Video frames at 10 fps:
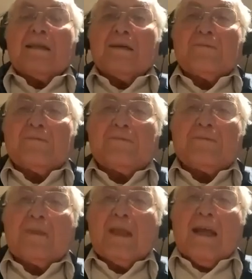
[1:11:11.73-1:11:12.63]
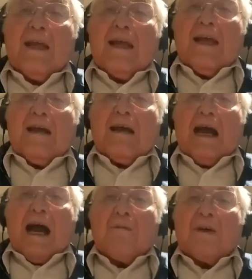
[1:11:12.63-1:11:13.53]
when I was recovering,
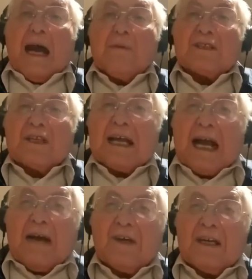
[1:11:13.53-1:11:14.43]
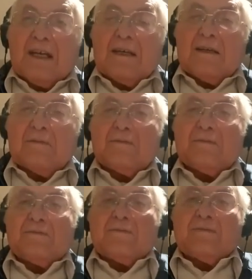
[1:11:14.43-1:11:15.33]
first of all, a Jewish
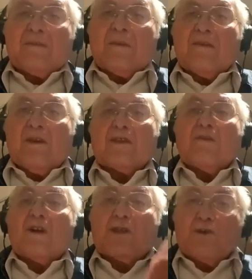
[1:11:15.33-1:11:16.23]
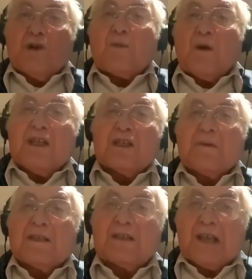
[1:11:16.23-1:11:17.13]
policeman saved me.
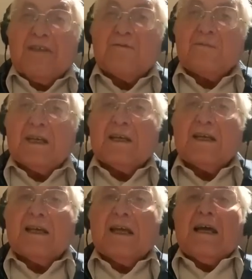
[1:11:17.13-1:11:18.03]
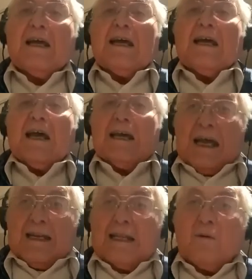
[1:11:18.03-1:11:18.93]
Another one, not Katz, another one
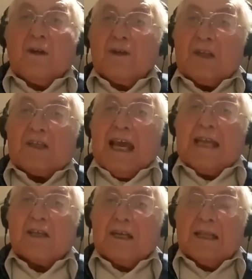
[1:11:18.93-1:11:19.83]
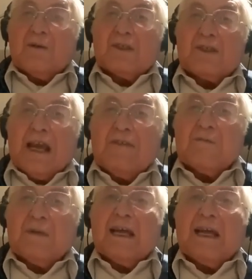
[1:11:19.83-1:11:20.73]
saved me. And secondly,
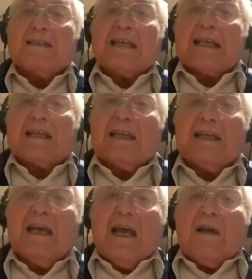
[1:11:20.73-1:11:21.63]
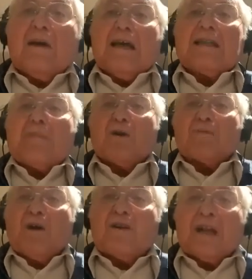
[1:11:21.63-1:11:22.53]
they put me on night duty. And night
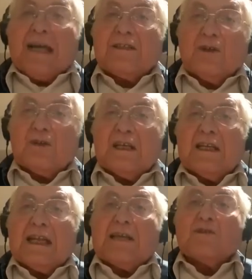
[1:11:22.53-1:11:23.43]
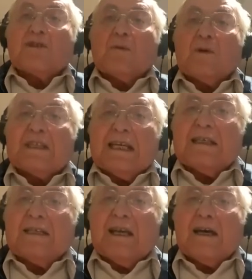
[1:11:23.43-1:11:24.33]
duty was easier. I was working
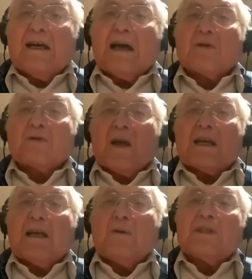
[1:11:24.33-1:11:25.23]
in the women's